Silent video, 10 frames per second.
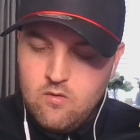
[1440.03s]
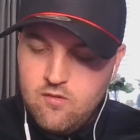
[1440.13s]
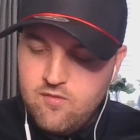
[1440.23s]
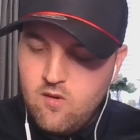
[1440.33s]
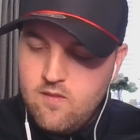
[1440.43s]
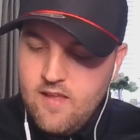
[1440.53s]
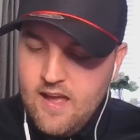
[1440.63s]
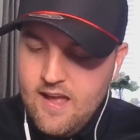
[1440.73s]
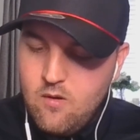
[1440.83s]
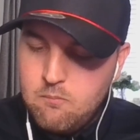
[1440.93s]
find
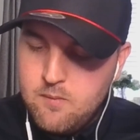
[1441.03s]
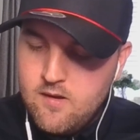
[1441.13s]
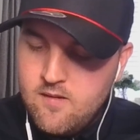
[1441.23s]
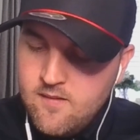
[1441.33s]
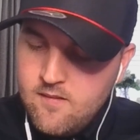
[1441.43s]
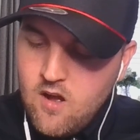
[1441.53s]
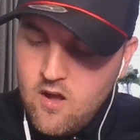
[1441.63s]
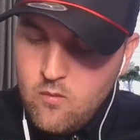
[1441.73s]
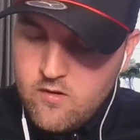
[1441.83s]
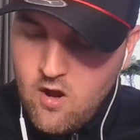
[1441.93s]
that out. But
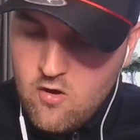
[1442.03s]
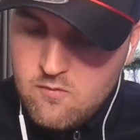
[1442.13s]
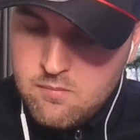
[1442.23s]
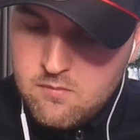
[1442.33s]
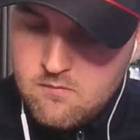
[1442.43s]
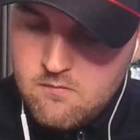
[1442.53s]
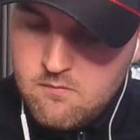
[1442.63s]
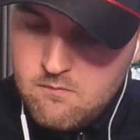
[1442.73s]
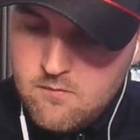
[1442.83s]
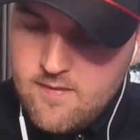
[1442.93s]
I would hope
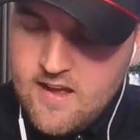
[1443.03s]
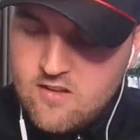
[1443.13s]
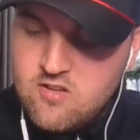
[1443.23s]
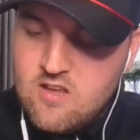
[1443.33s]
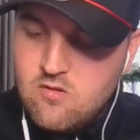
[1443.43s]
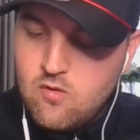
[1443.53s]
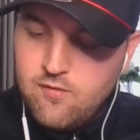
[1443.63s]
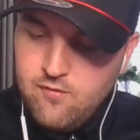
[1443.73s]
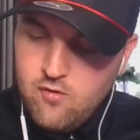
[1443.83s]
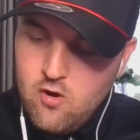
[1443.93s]
that sees us
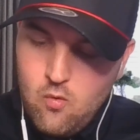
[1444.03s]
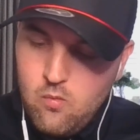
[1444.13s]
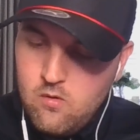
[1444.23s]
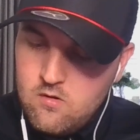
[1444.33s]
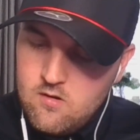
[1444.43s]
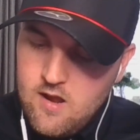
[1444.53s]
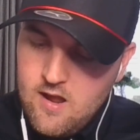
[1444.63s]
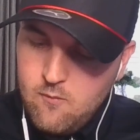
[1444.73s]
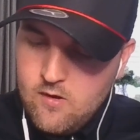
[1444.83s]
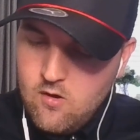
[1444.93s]
through
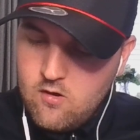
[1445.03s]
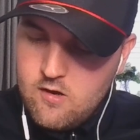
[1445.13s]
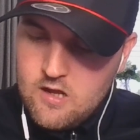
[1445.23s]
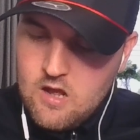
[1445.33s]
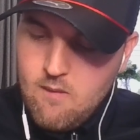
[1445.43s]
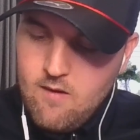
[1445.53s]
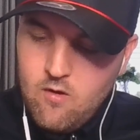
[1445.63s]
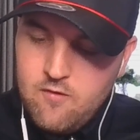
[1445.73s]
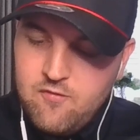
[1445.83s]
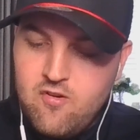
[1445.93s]
and we're not going to go out
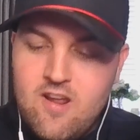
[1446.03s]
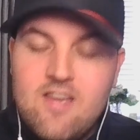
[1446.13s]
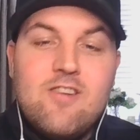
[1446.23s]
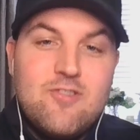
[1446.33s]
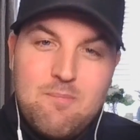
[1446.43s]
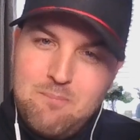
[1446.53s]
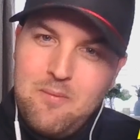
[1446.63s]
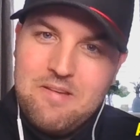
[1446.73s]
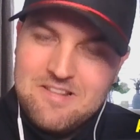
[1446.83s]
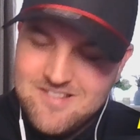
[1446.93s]
on 300
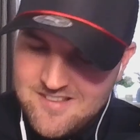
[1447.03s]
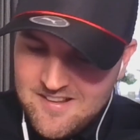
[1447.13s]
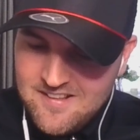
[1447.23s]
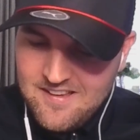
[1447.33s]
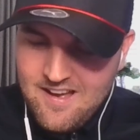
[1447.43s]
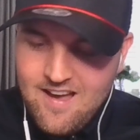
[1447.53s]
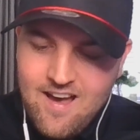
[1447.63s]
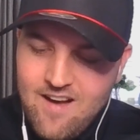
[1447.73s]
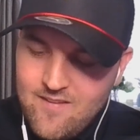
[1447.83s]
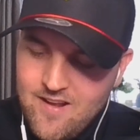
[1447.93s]
points.
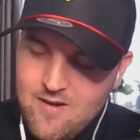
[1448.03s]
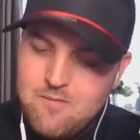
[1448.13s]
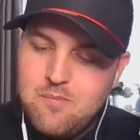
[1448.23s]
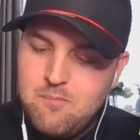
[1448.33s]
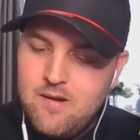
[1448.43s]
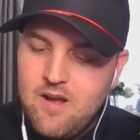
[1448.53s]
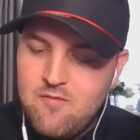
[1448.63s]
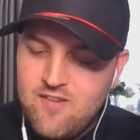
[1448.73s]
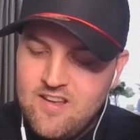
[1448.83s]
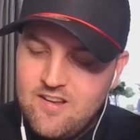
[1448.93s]
I would hope, but I
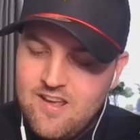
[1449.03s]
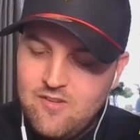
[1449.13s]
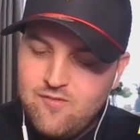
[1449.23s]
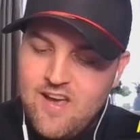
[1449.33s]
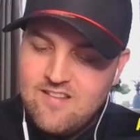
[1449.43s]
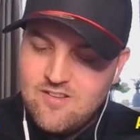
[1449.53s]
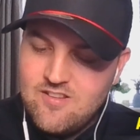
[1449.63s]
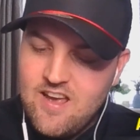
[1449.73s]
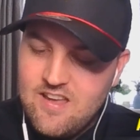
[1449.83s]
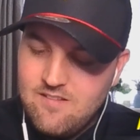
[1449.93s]
think it's fair to
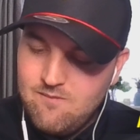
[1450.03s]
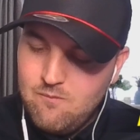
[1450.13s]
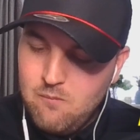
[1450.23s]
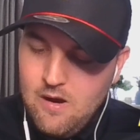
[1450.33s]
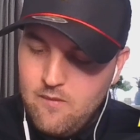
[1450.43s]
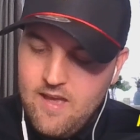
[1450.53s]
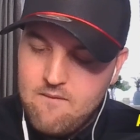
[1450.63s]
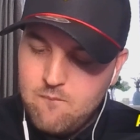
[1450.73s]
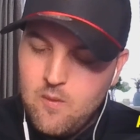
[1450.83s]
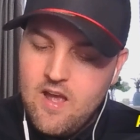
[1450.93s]
say, well, yeah,
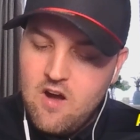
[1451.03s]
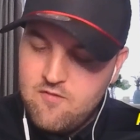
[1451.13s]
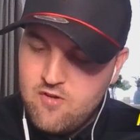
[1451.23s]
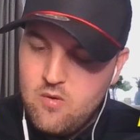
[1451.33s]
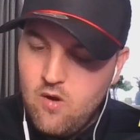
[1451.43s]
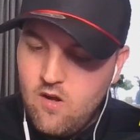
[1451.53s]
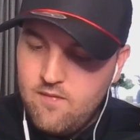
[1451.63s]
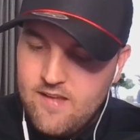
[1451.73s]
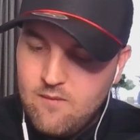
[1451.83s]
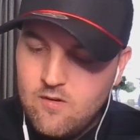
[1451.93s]
we are through
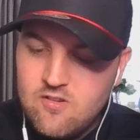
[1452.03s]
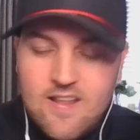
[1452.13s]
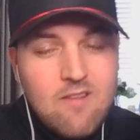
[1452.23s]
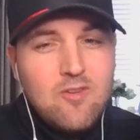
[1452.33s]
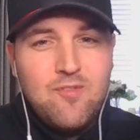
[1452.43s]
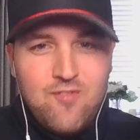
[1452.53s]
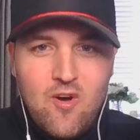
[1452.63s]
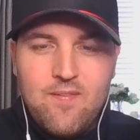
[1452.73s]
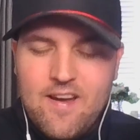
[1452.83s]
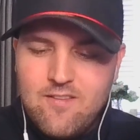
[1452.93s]
on that one. So that was
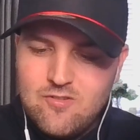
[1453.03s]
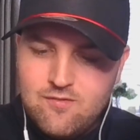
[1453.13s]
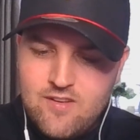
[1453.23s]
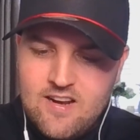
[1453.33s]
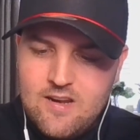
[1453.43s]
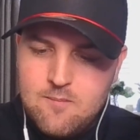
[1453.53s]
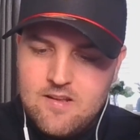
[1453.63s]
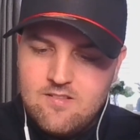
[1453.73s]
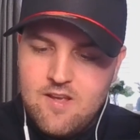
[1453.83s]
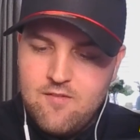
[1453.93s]
fun. That was something a little
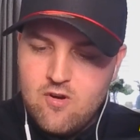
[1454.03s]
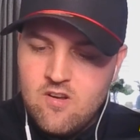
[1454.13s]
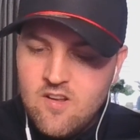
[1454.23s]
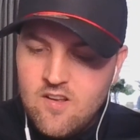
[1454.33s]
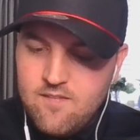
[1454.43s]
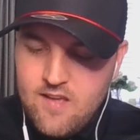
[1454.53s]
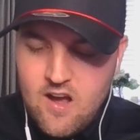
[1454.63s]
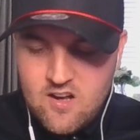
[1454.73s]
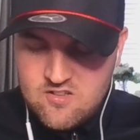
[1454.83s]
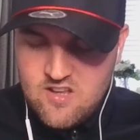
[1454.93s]
bit different. The
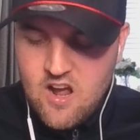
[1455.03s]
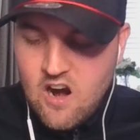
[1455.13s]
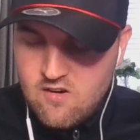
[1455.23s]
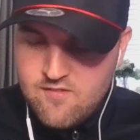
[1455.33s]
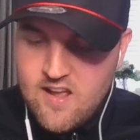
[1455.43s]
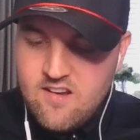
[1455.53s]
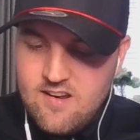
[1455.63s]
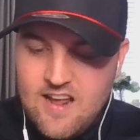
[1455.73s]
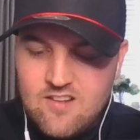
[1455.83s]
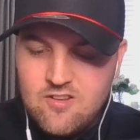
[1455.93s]
RCR event,
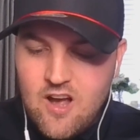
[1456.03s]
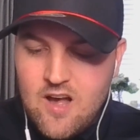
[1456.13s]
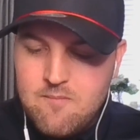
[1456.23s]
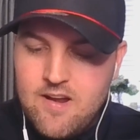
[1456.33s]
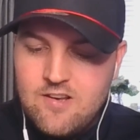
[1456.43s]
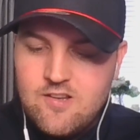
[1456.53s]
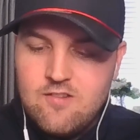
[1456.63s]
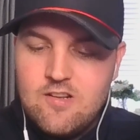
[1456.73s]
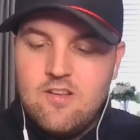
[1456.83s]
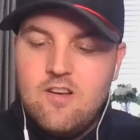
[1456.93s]
NASCAR Manager
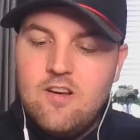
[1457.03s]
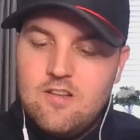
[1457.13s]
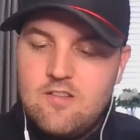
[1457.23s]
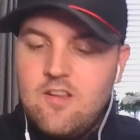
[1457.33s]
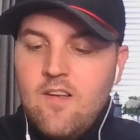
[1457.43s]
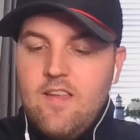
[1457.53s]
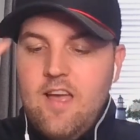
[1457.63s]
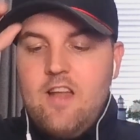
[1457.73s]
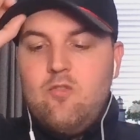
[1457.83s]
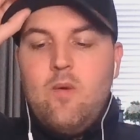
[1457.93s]
returns.
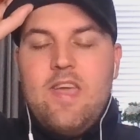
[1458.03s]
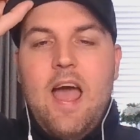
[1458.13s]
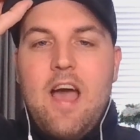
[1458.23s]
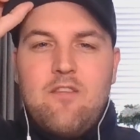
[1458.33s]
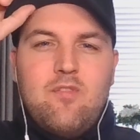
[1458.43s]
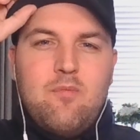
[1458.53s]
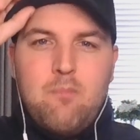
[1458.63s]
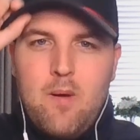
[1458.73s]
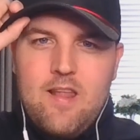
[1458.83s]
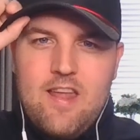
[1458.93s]
And we have
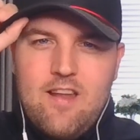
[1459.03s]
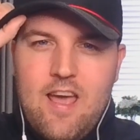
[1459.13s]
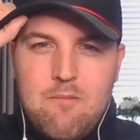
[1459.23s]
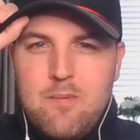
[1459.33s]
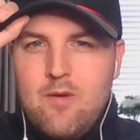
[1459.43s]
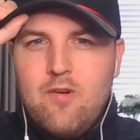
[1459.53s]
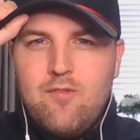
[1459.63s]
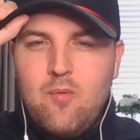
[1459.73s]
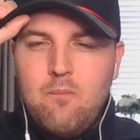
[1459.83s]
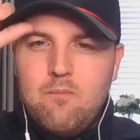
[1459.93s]
put in a
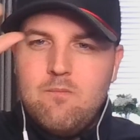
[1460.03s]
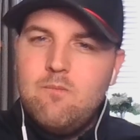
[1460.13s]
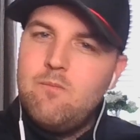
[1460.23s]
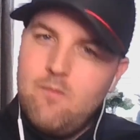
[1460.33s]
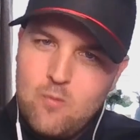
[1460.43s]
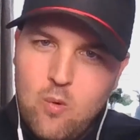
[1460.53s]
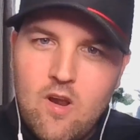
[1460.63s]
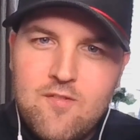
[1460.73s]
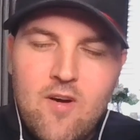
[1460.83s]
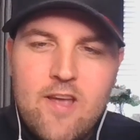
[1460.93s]
beautiful
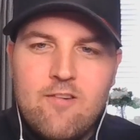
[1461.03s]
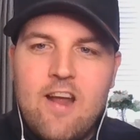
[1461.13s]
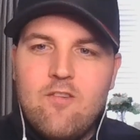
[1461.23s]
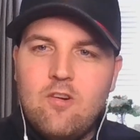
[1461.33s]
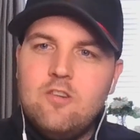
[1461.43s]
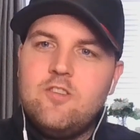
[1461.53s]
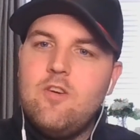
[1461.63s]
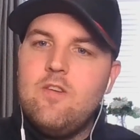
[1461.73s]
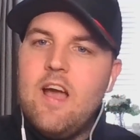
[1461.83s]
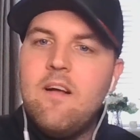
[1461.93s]
qualifying round on
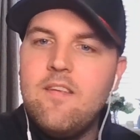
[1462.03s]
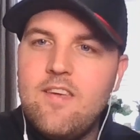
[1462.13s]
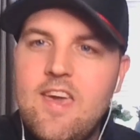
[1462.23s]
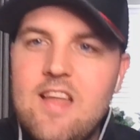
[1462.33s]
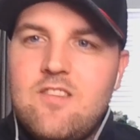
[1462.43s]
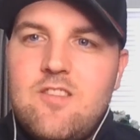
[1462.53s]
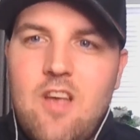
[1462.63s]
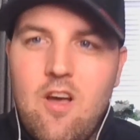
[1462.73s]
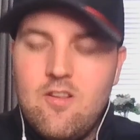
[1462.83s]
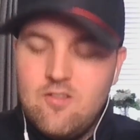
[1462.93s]
Junior. It's
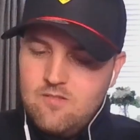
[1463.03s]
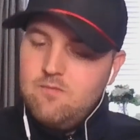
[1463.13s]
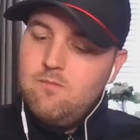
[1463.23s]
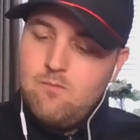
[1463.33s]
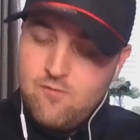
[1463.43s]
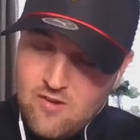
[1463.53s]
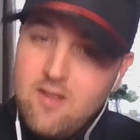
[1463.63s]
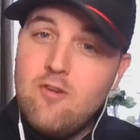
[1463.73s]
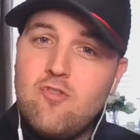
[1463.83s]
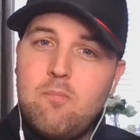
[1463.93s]

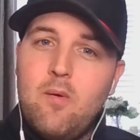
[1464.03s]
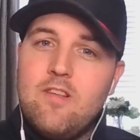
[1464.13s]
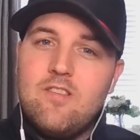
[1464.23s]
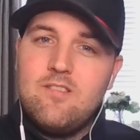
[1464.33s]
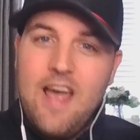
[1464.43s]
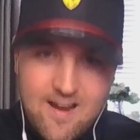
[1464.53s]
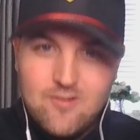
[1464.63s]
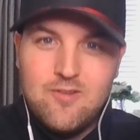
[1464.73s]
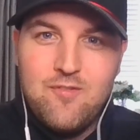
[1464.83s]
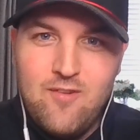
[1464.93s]
300 points
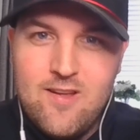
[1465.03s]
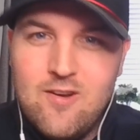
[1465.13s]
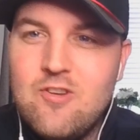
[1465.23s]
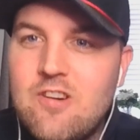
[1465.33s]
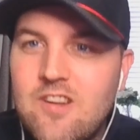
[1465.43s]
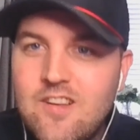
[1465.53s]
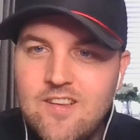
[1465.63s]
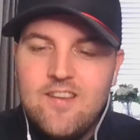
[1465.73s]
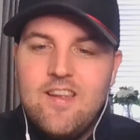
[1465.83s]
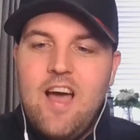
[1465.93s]
out of 300.
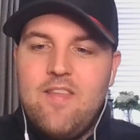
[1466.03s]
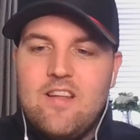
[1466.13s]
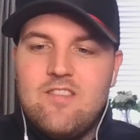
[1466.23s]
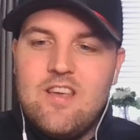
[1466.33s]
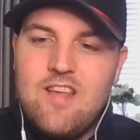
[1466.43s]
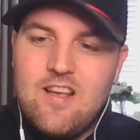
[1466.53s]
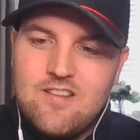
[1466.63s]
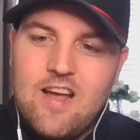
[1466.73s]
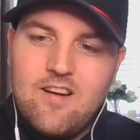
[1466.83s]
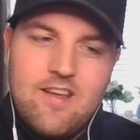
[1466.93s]
And that is
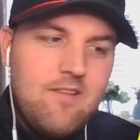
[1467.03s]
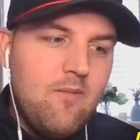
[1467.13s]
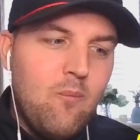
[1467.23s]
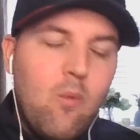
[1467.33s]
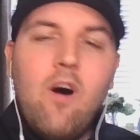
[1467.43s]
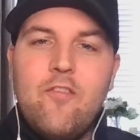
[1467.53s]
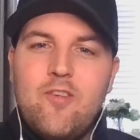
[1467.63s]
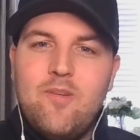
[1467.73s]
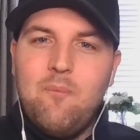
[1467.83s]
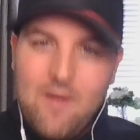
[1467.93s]
exactly
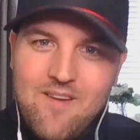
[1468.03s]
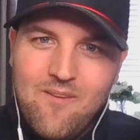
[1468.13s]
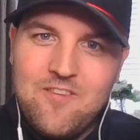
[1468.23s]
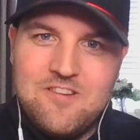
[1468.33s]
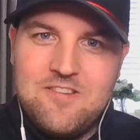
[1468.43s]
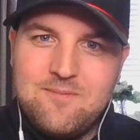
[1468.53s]
what we ordered.